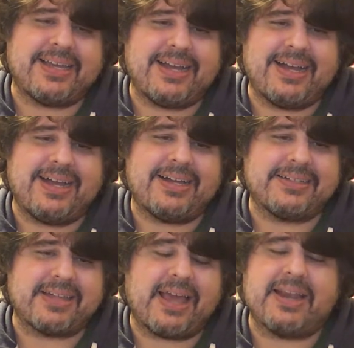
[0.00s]

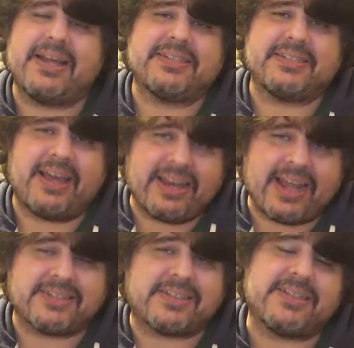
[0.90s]
had a nice night,
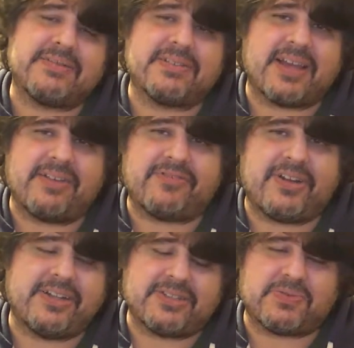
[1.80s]
actually. It was kind of
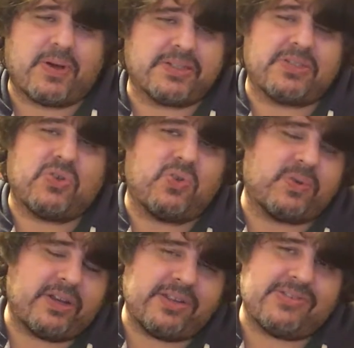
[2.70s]
fun just watching Cool
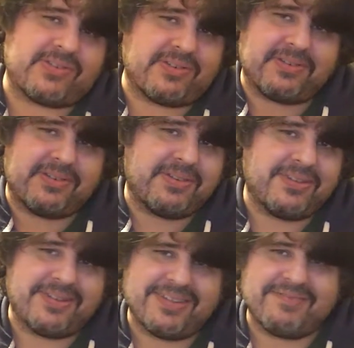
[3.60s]
Runnings and
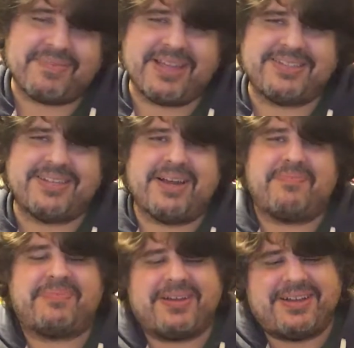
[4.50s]
painting
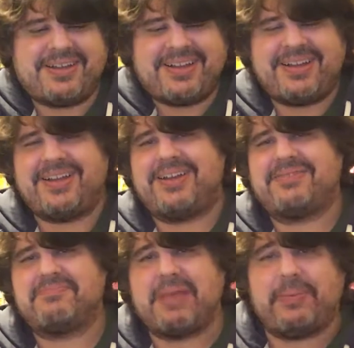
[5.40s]
up
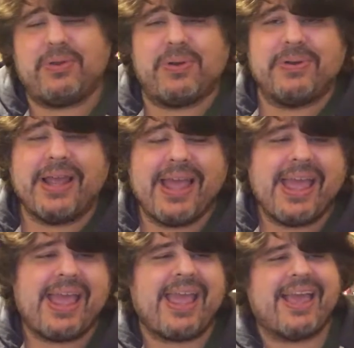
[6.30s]
Baby Groot.
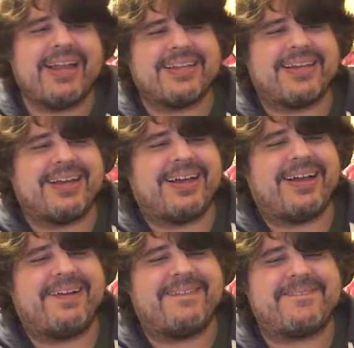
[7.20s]
And
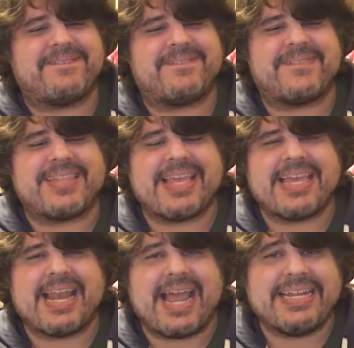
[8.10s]
I
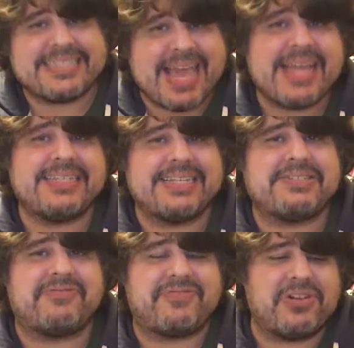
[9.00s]
intended
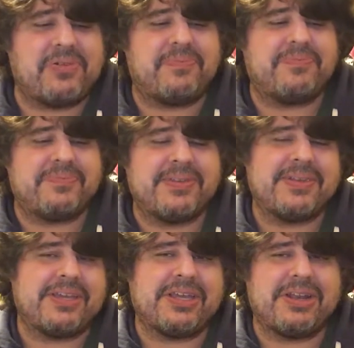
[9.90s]
to film,
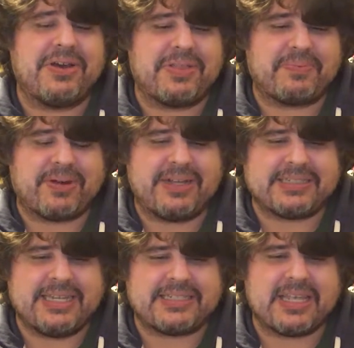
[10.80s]
you know, the
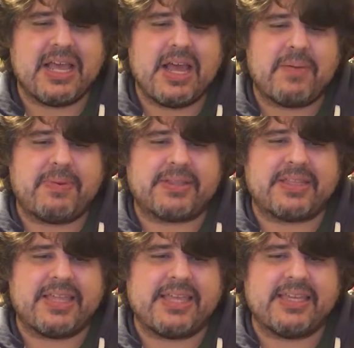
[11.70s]
process, but the
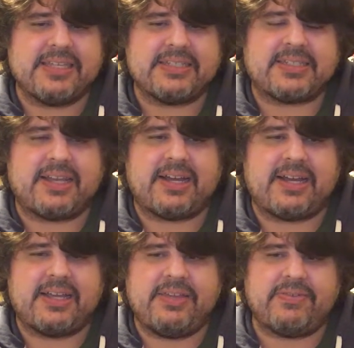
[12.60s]
thing is,
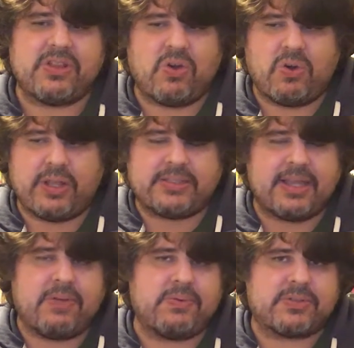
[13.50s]
even though
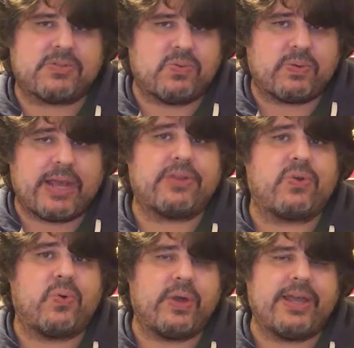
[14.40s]
it was rather
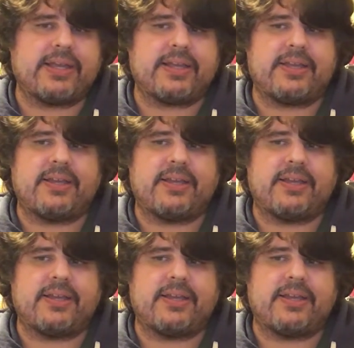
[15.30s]
quick,